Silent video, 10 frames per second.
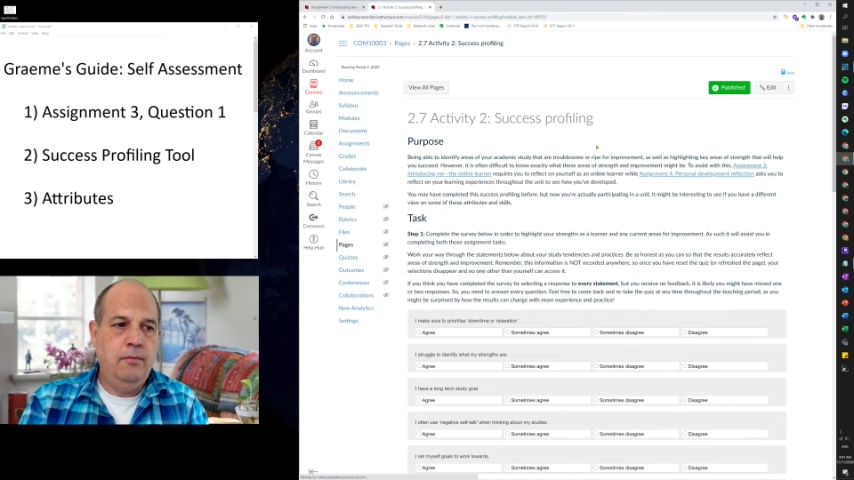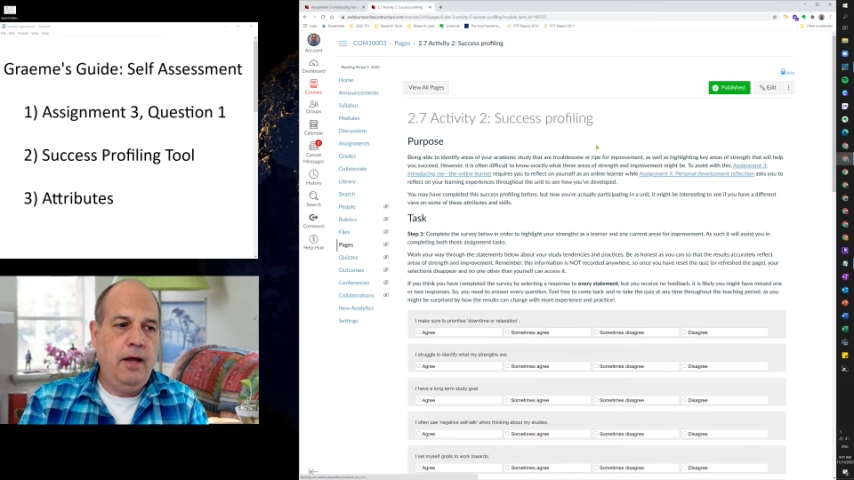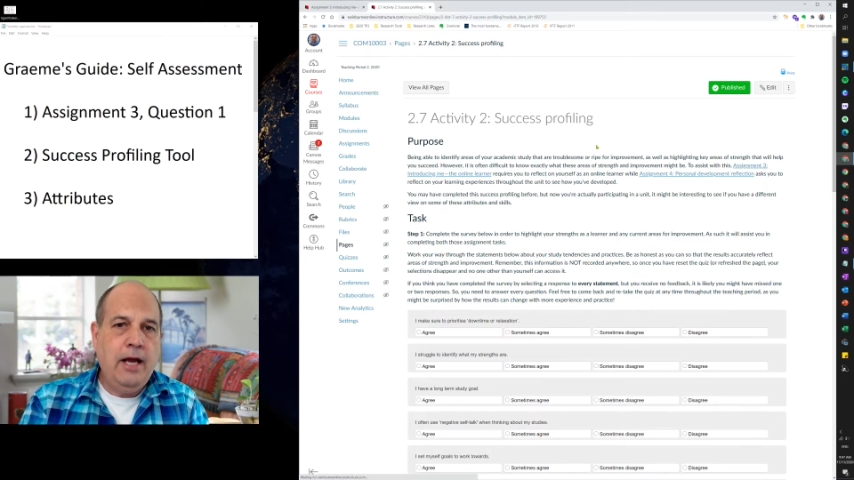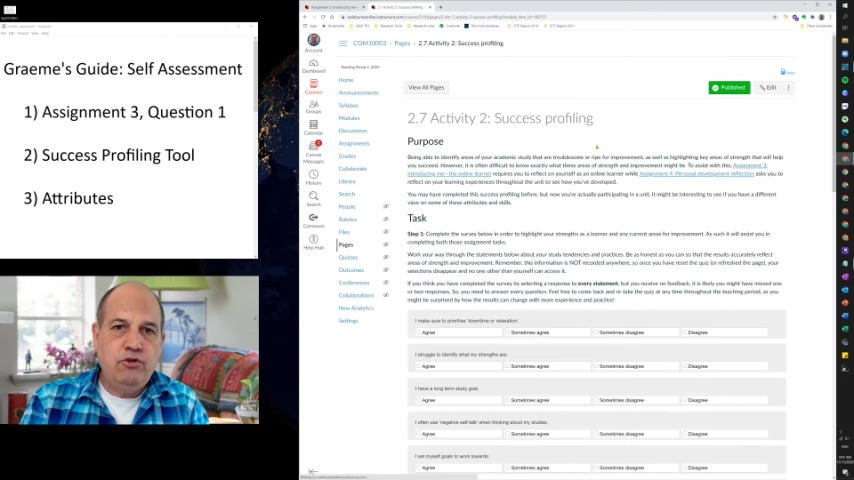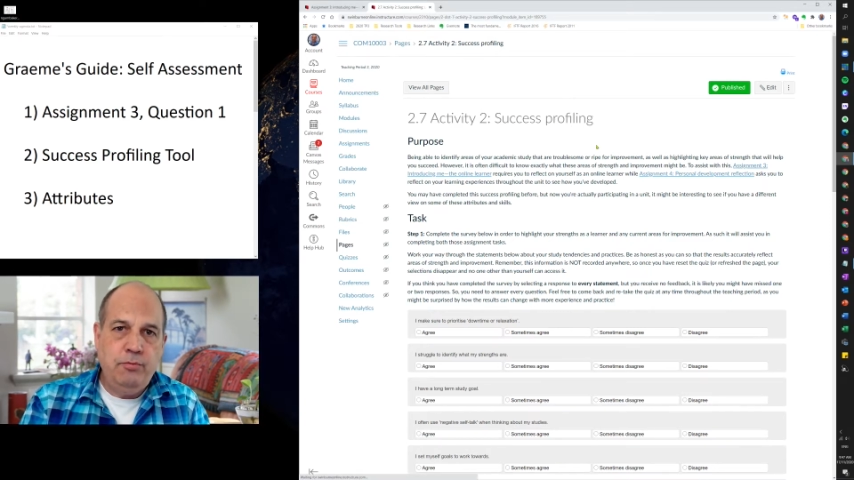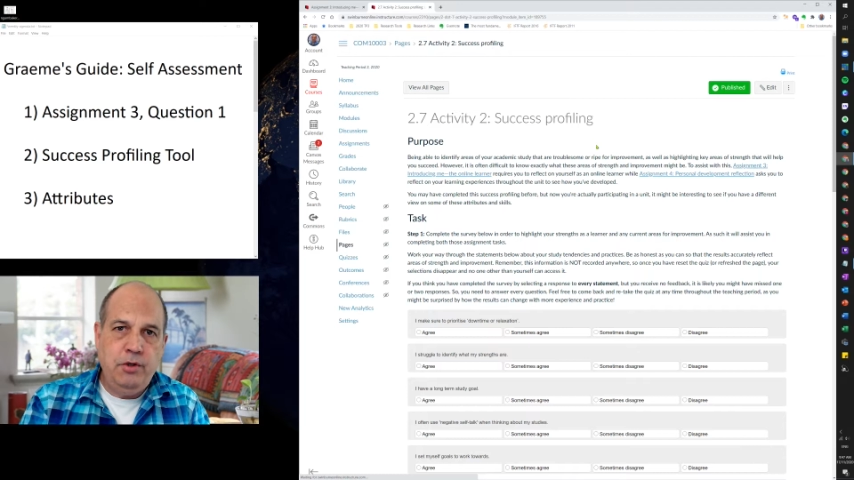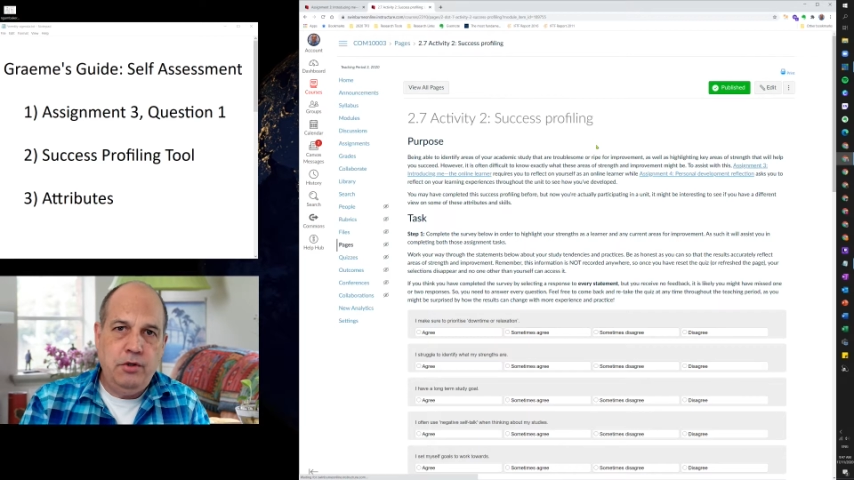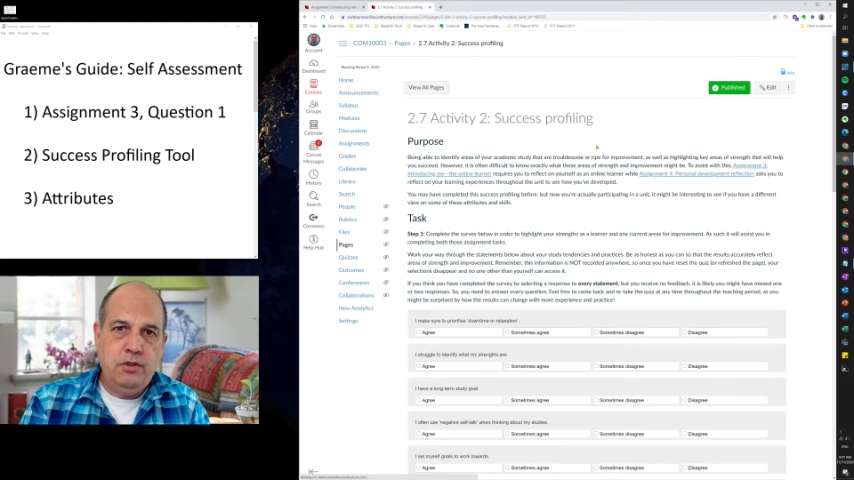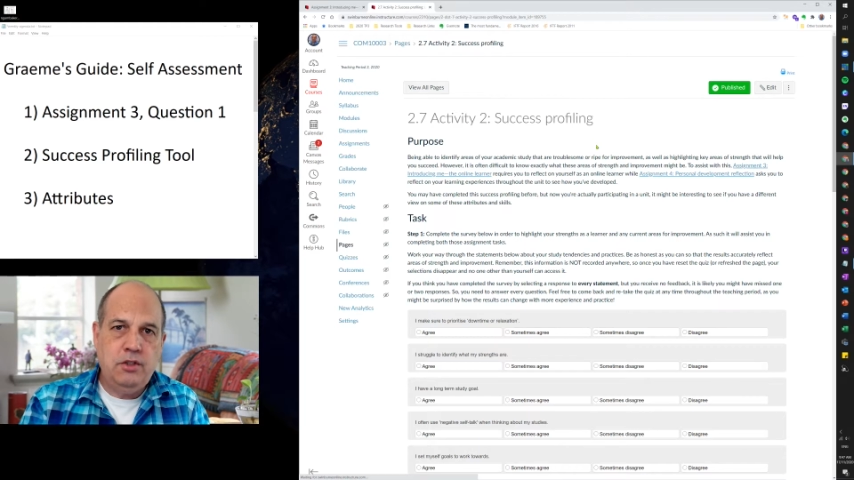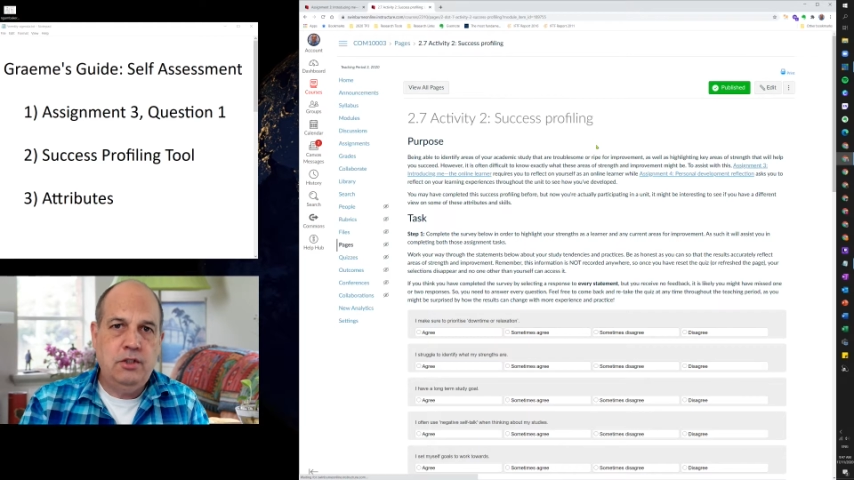
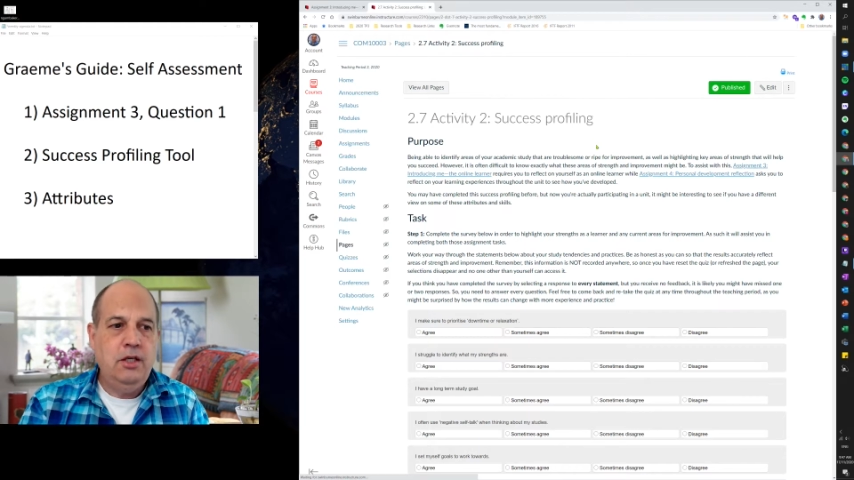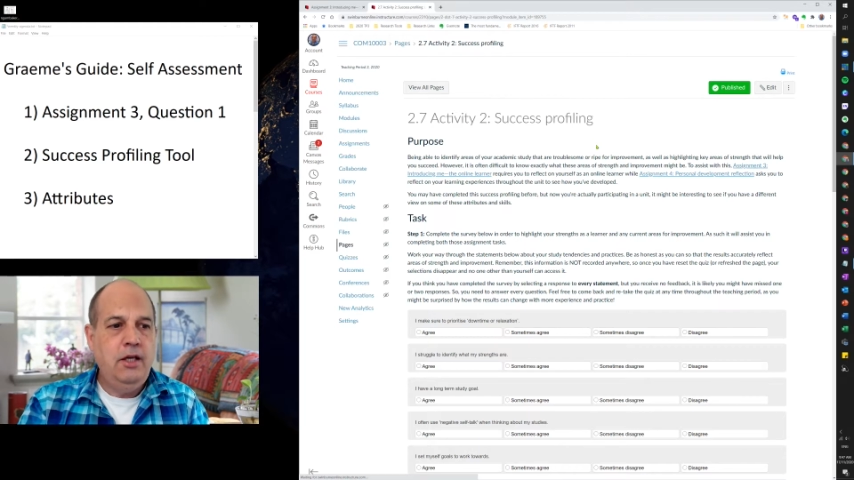attributes